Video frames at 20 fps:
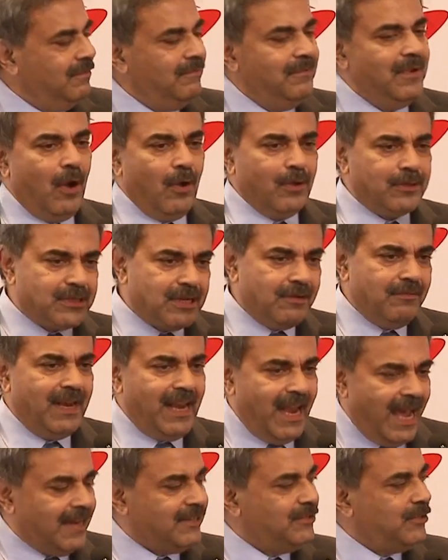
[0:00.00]
We also have a
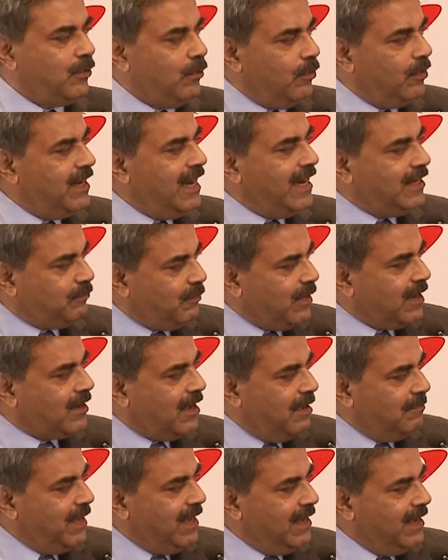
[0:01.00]
large road network
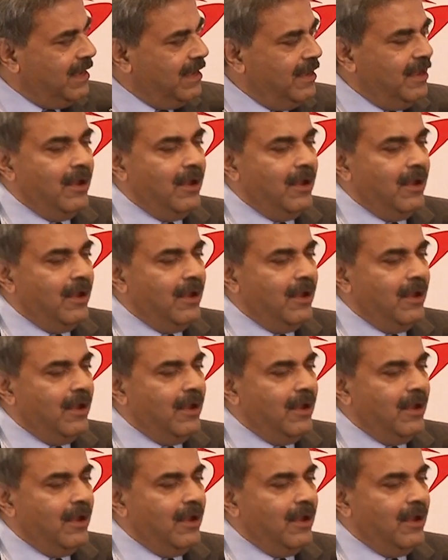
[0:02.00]
coming.